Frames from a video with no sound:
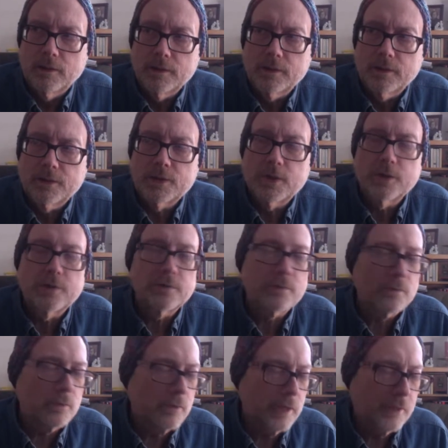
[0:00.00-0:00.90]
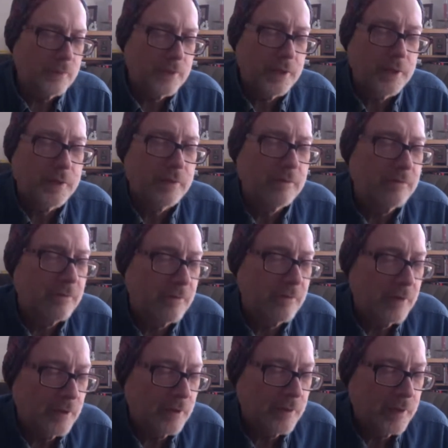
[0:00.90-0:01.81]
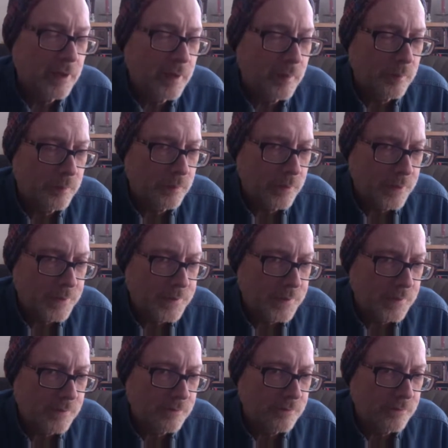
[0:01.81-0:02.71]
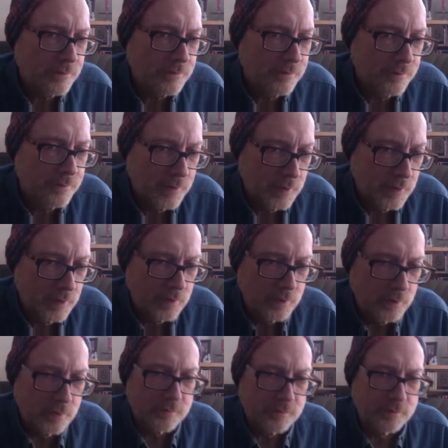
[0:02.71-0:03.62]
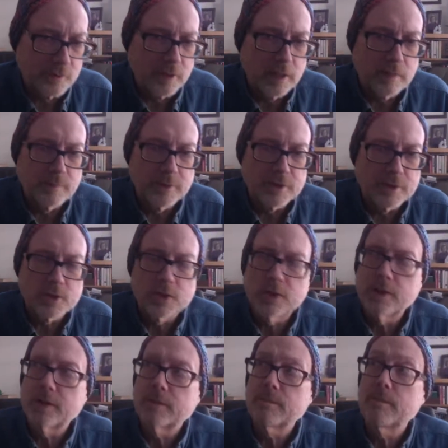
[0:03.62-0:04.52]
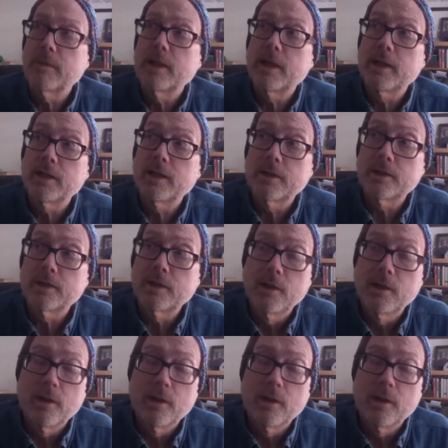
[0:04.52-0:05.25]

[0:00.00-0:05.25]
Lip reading: she threw out a very impressive figure for how much she had made